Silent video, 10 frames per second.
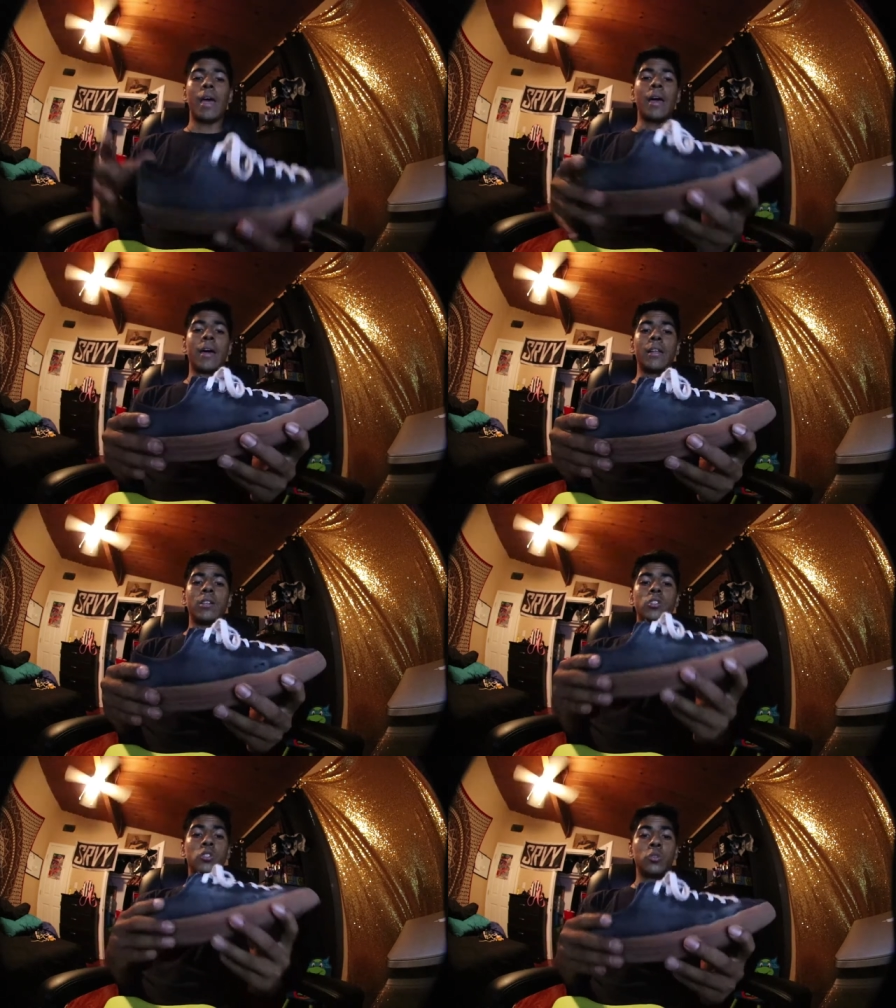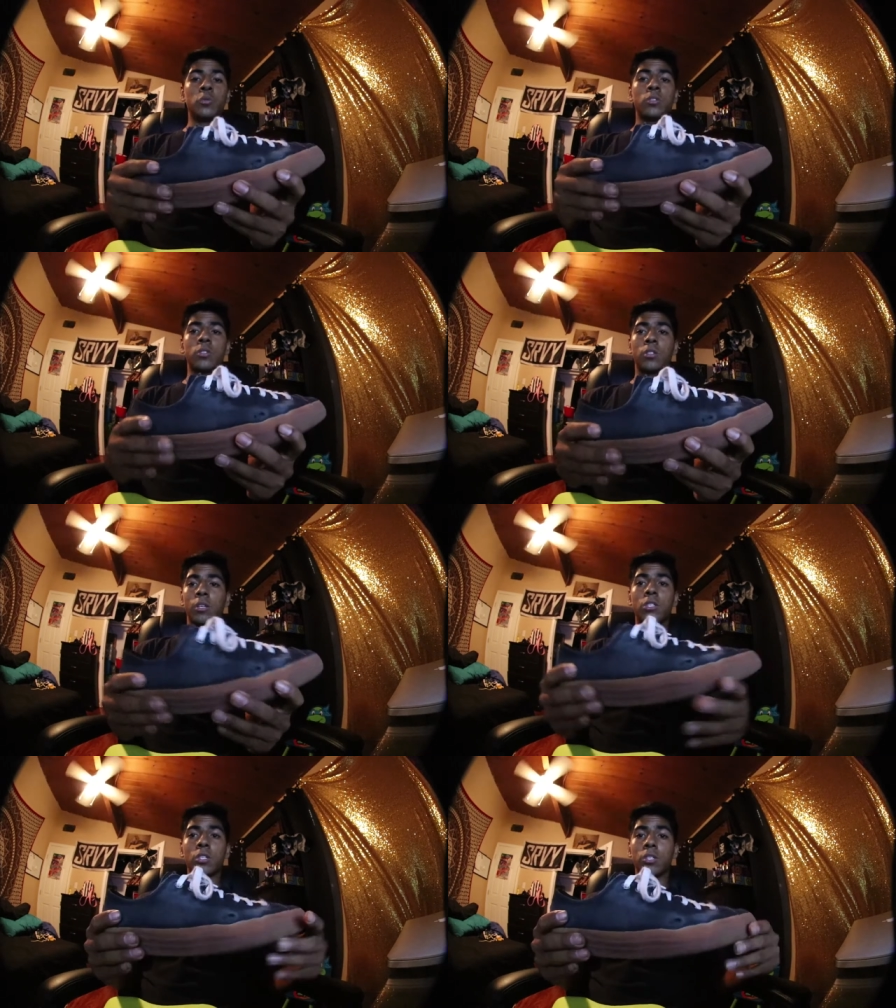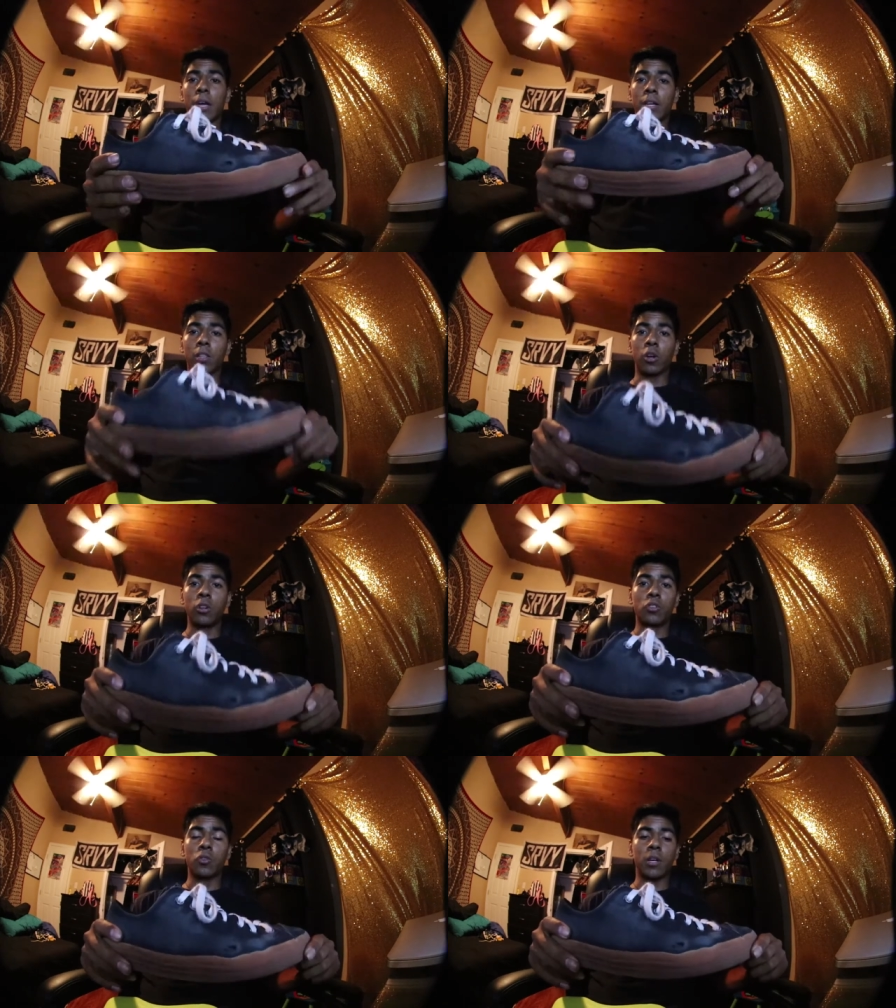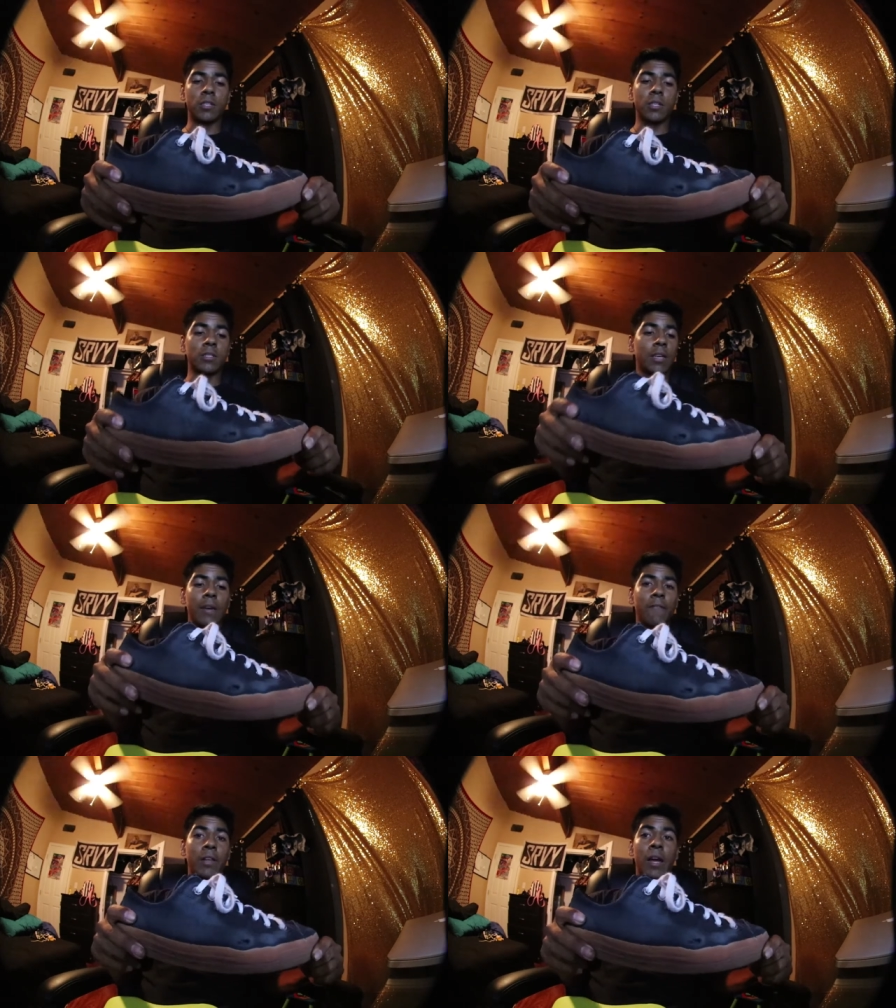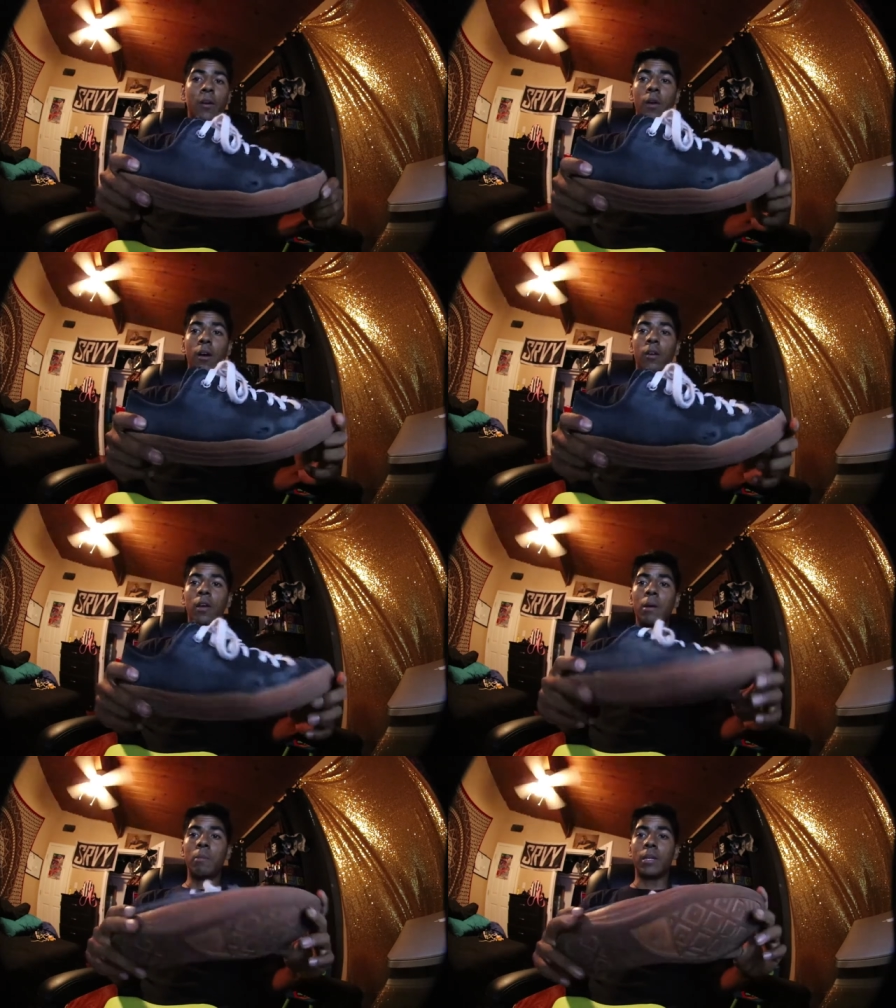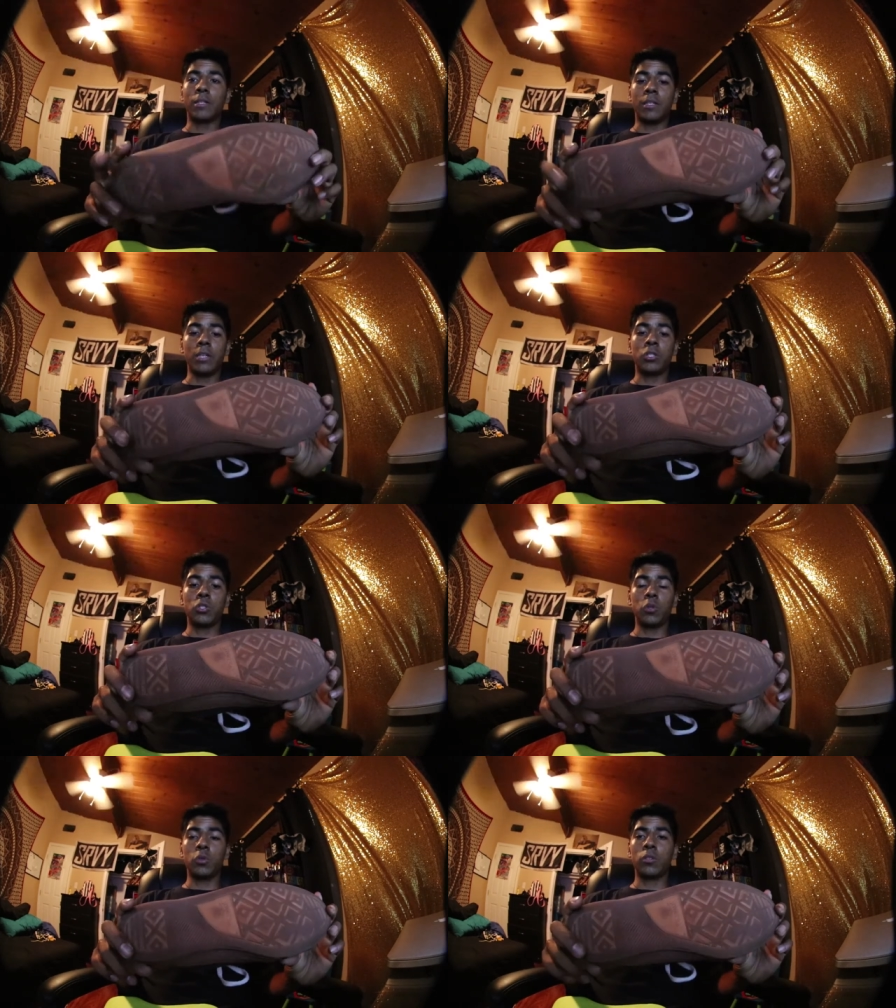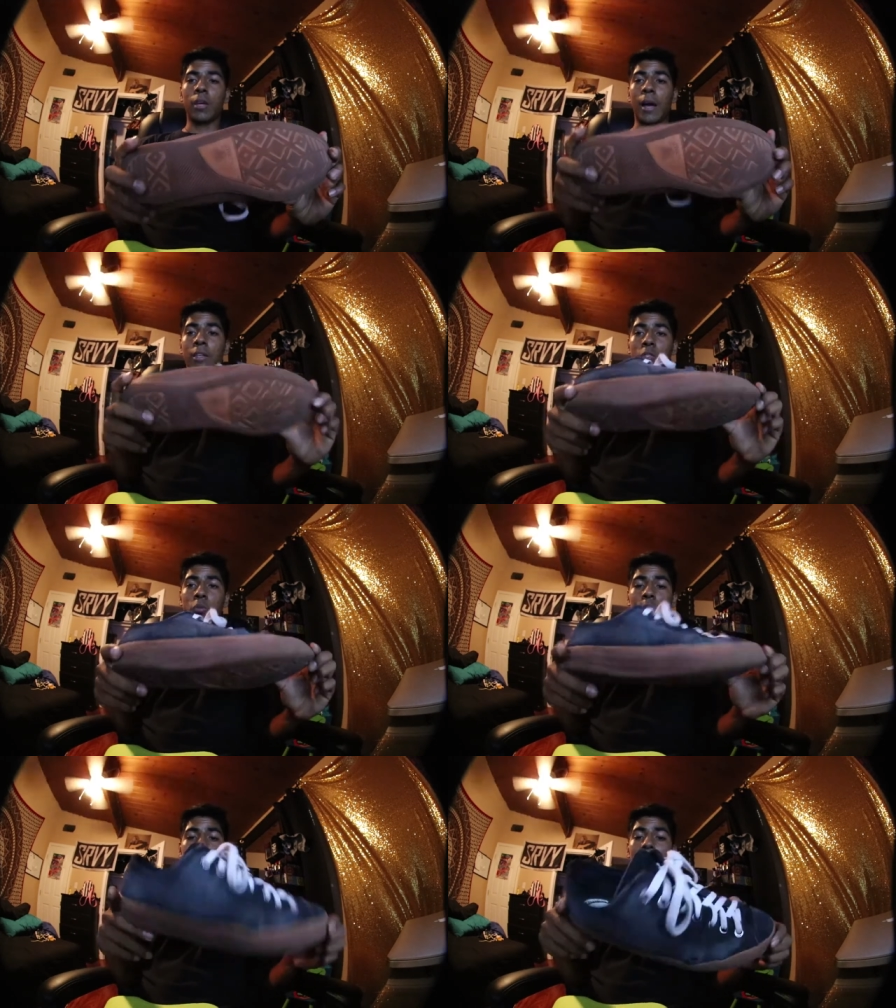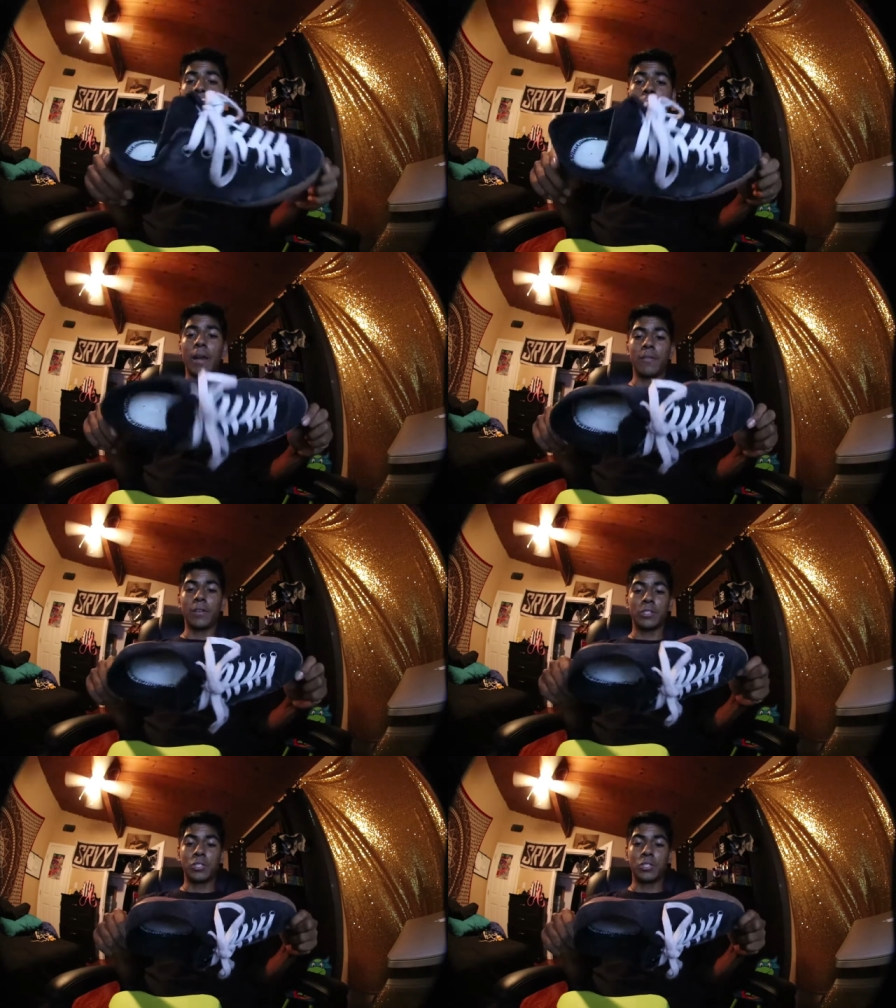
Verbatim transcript: and shoes to just like learn tricks and skate flat ground because these shoes I swear I'm not even